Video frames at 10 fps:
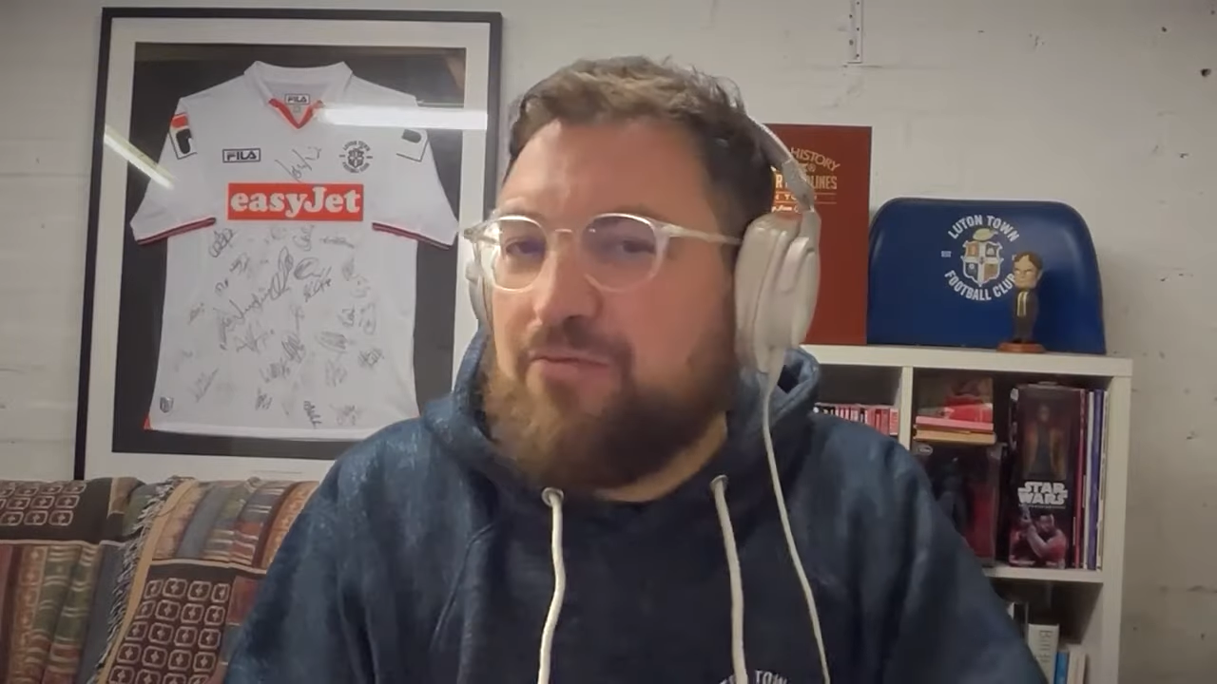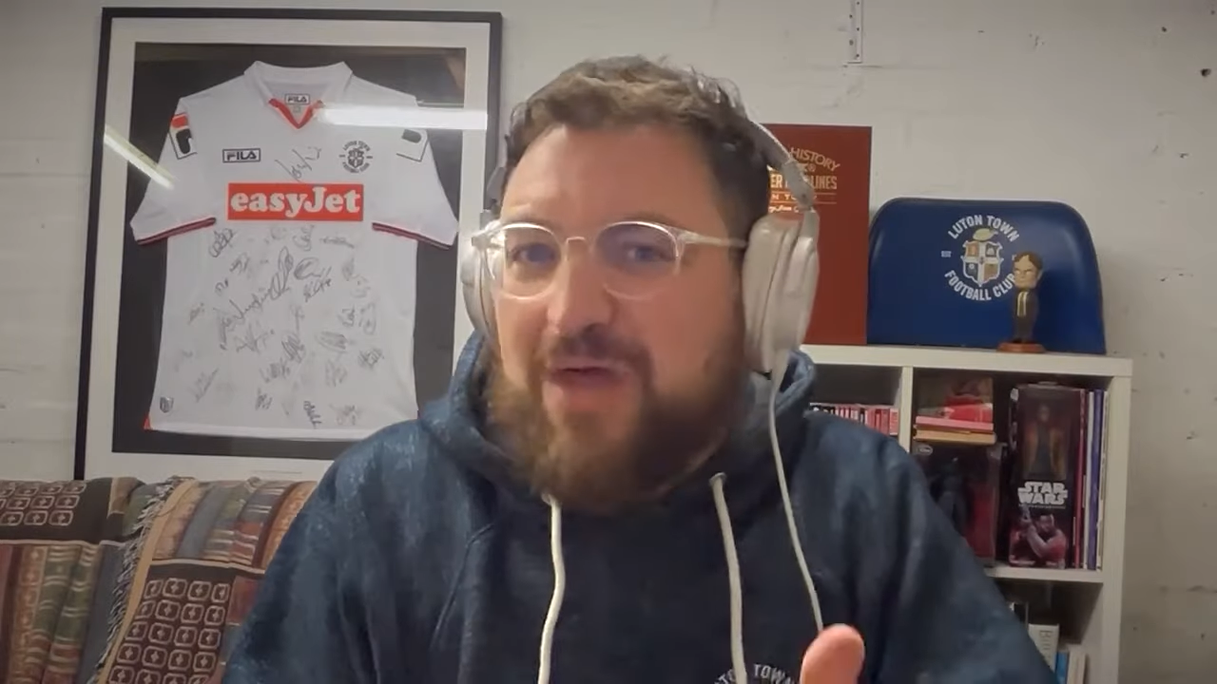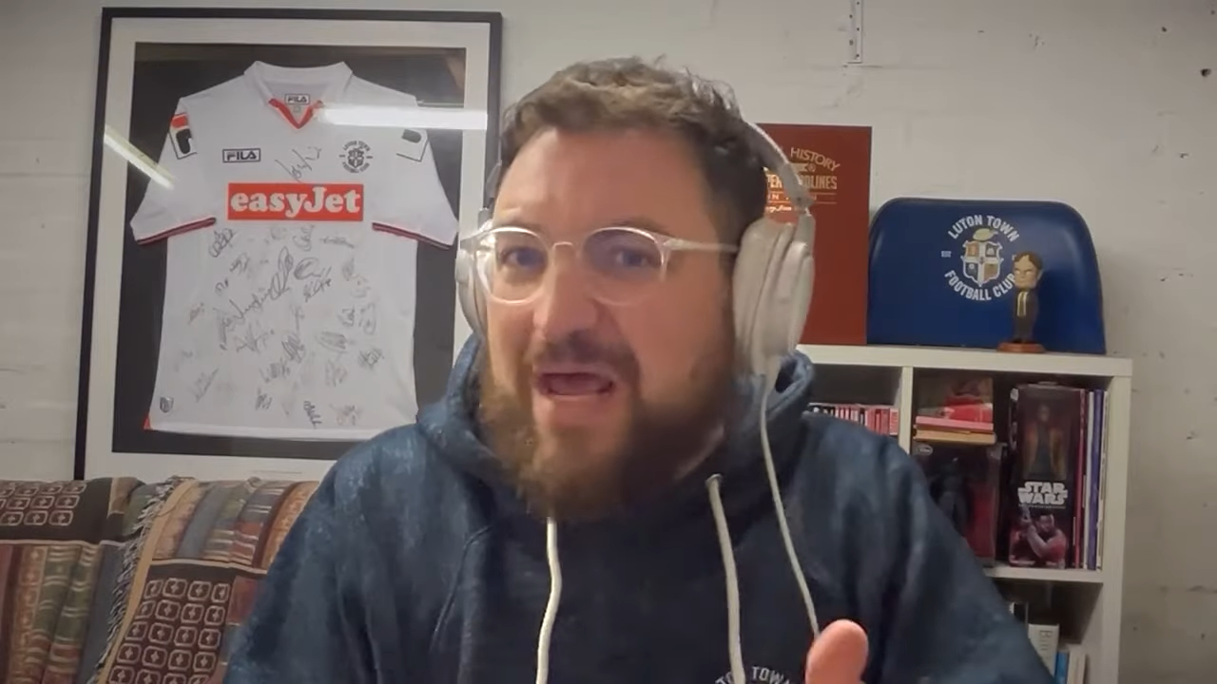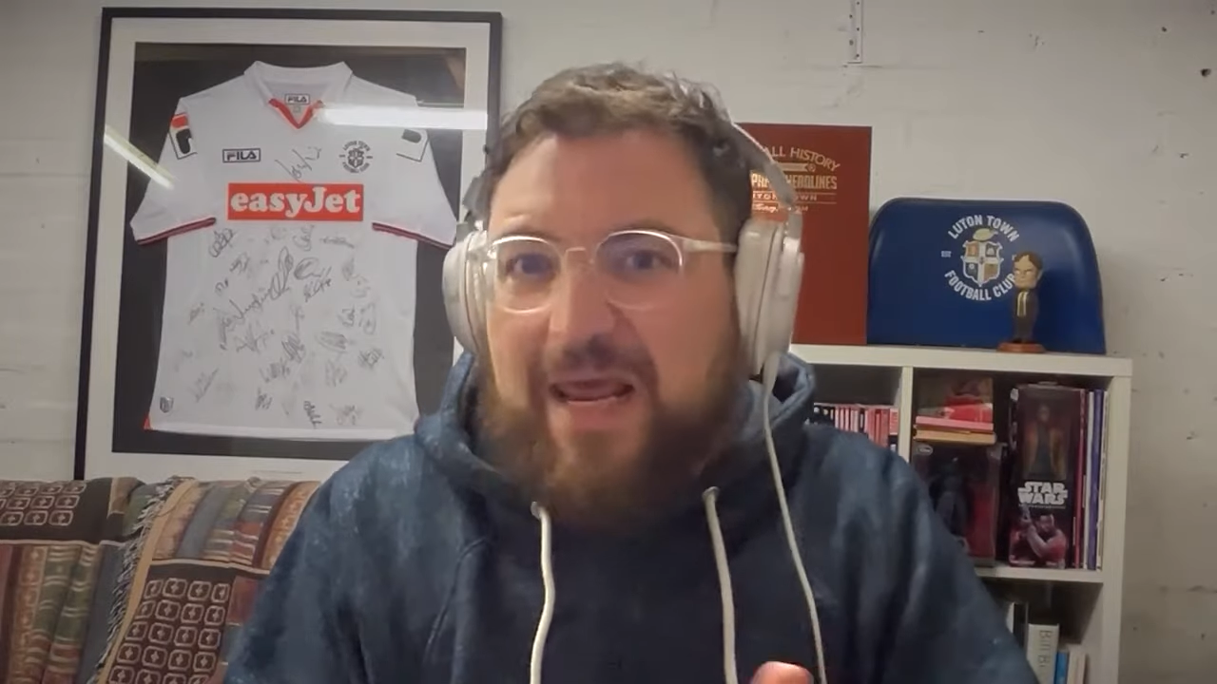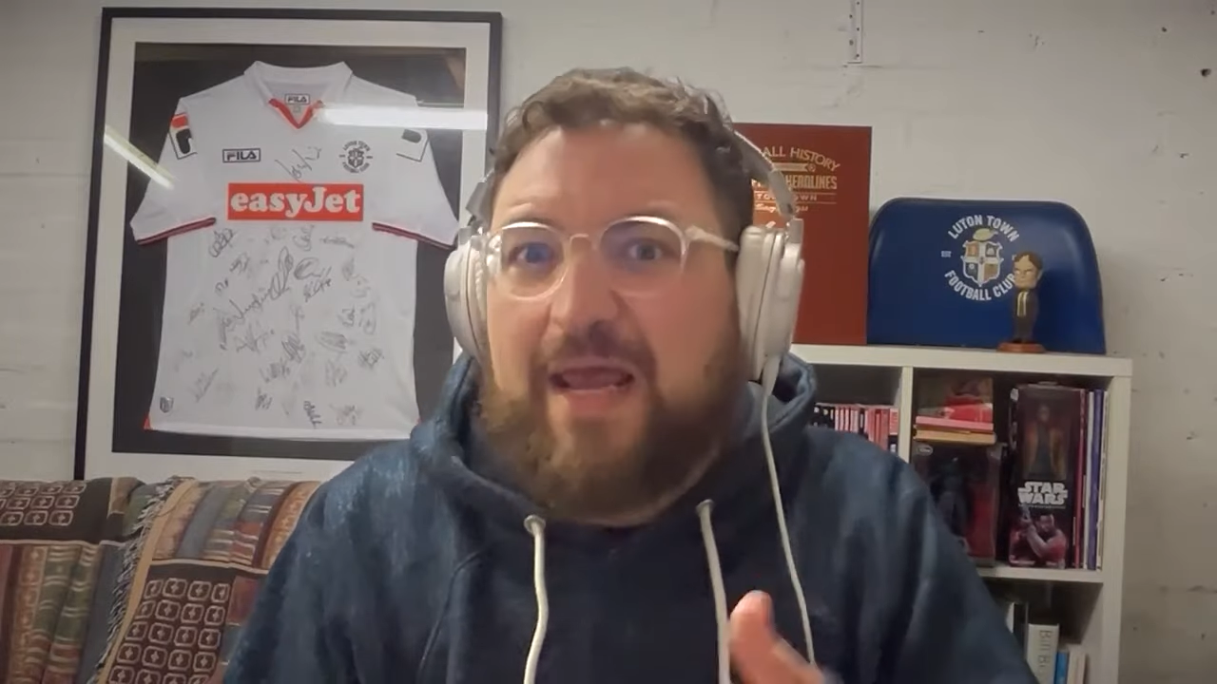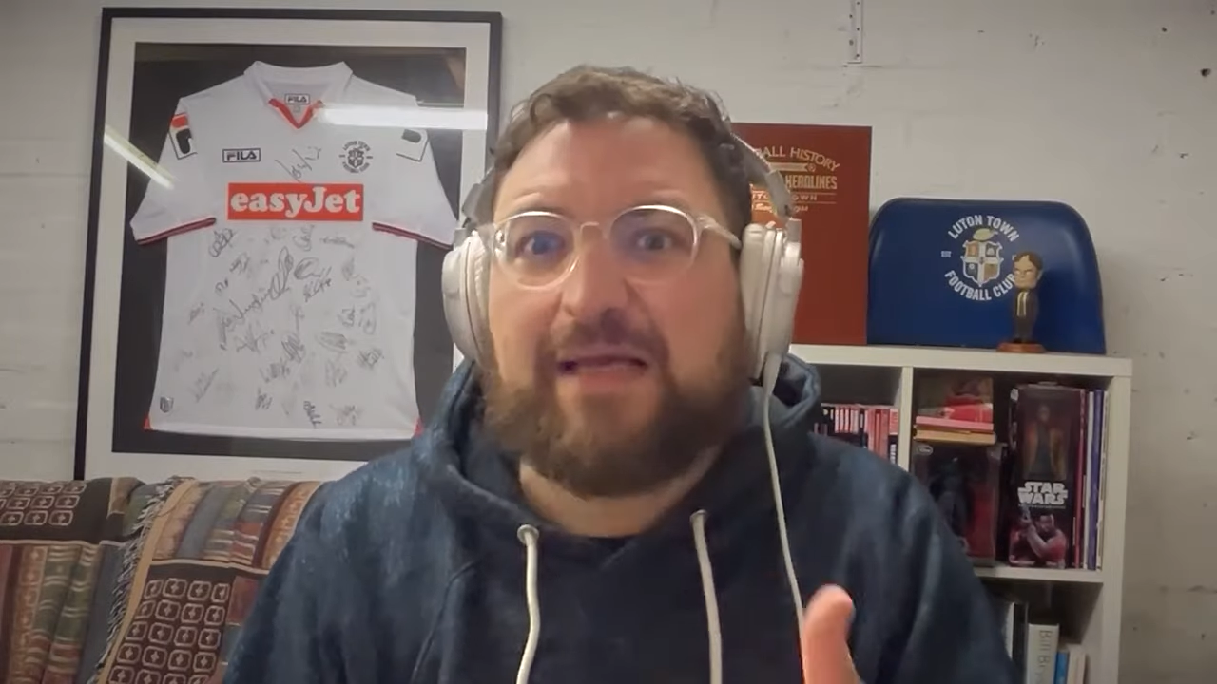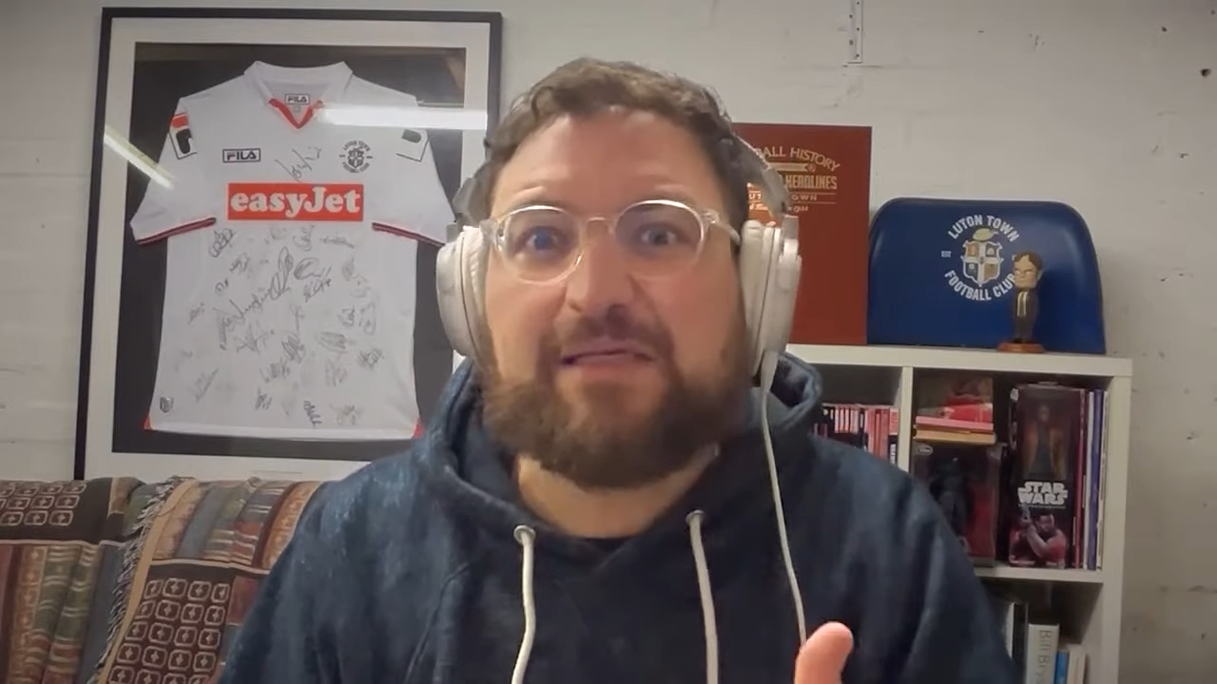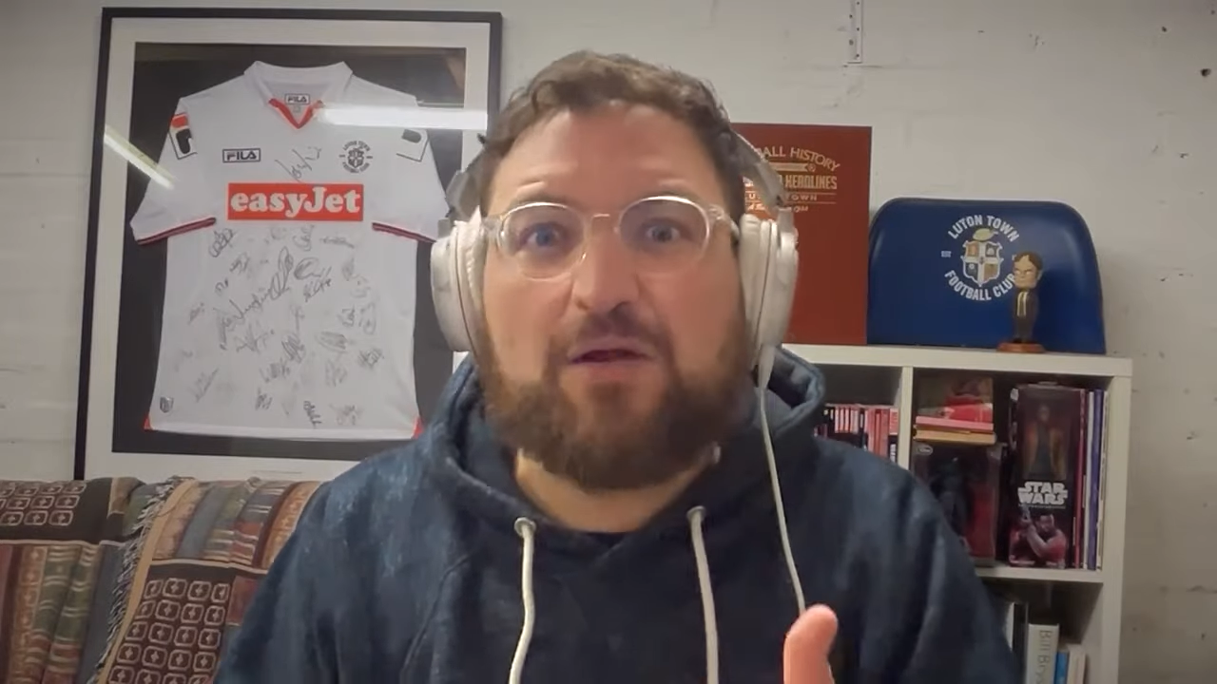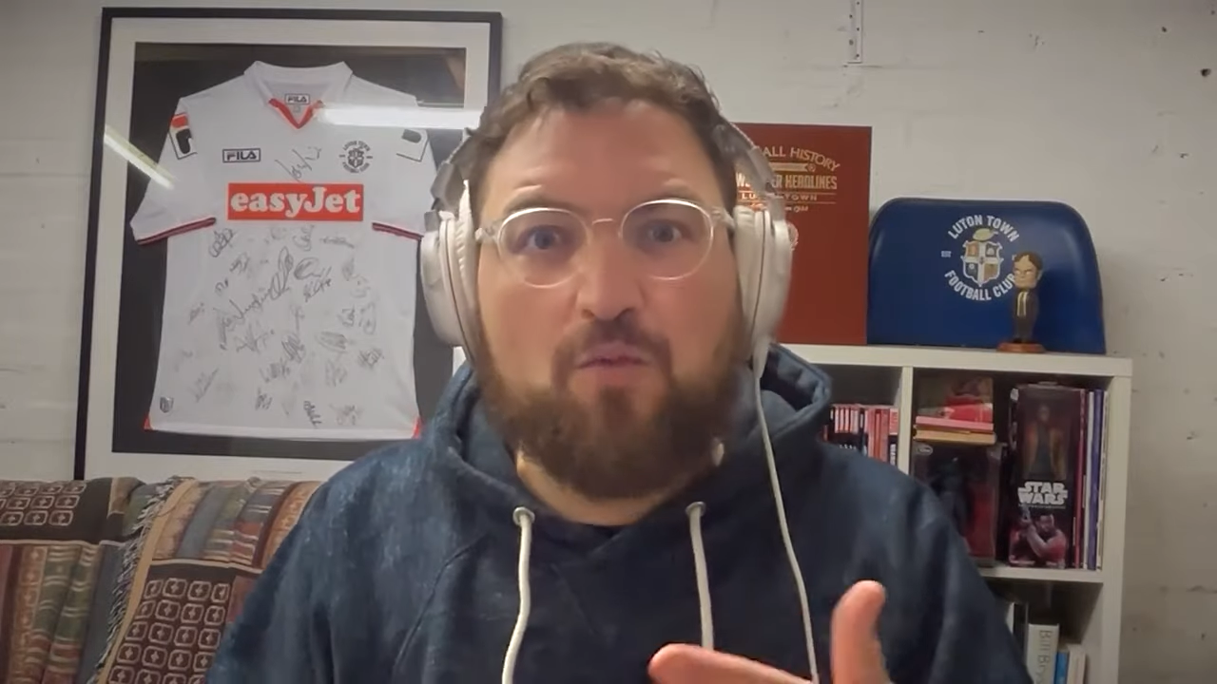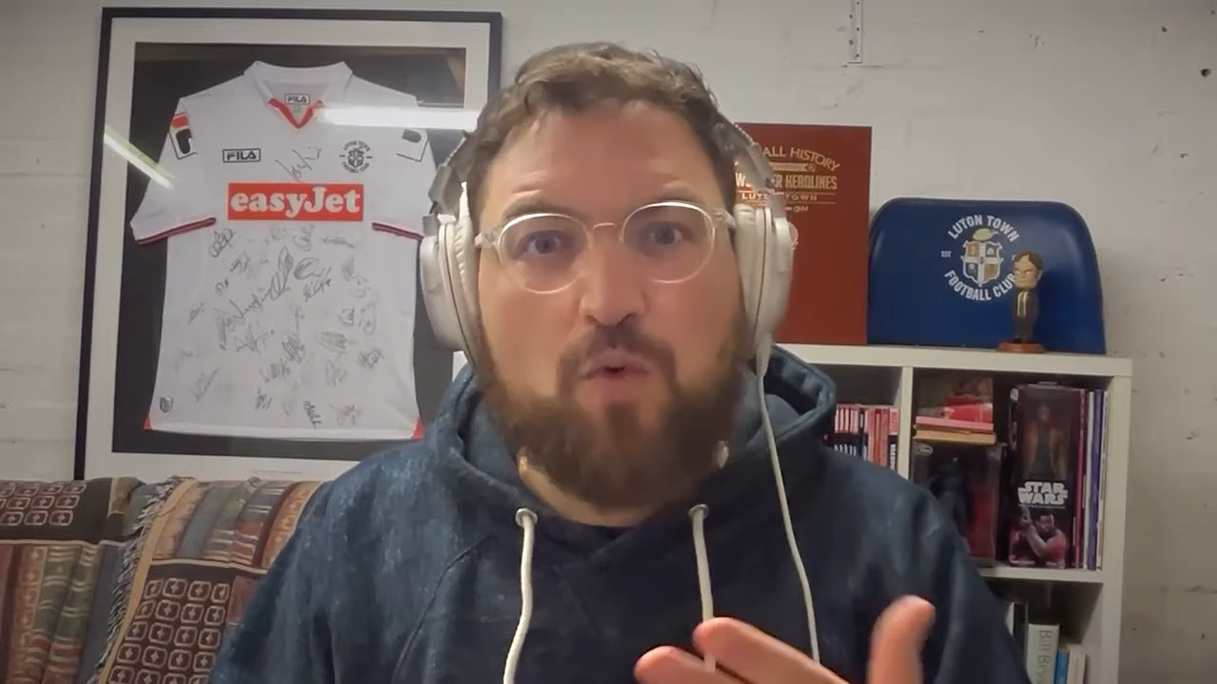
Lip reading: that it isn't